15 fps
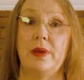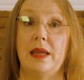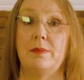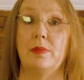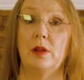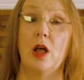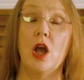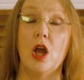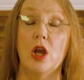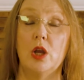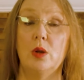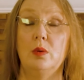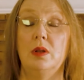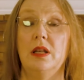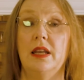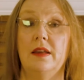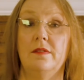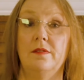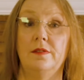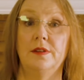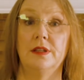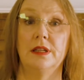people who
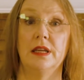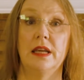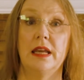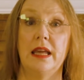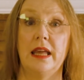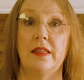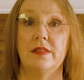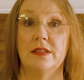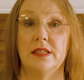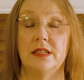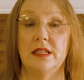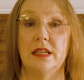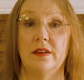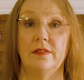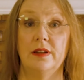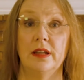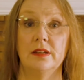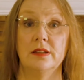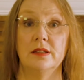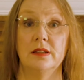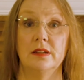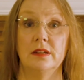lived in the City of
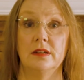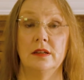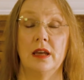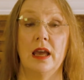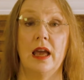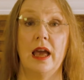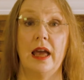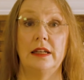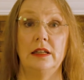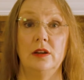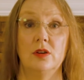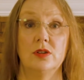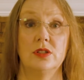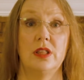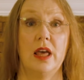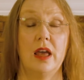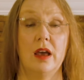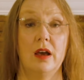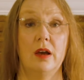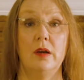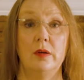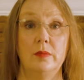London had lost their
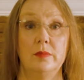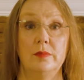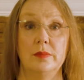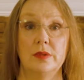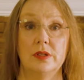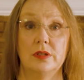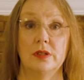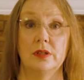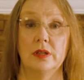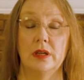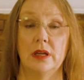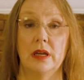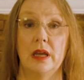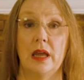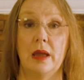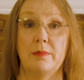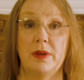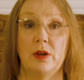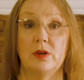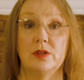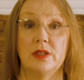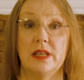homes
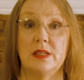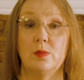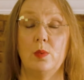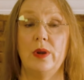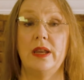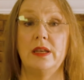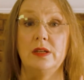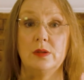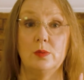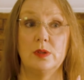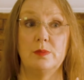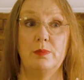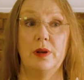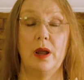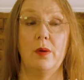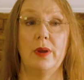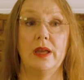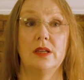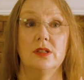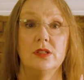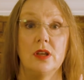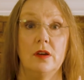because this wind was
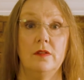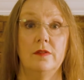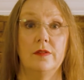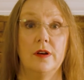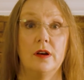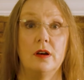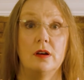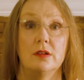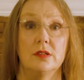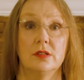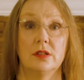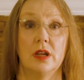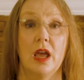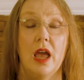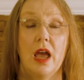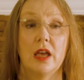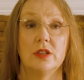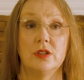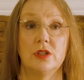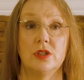blowing so fast and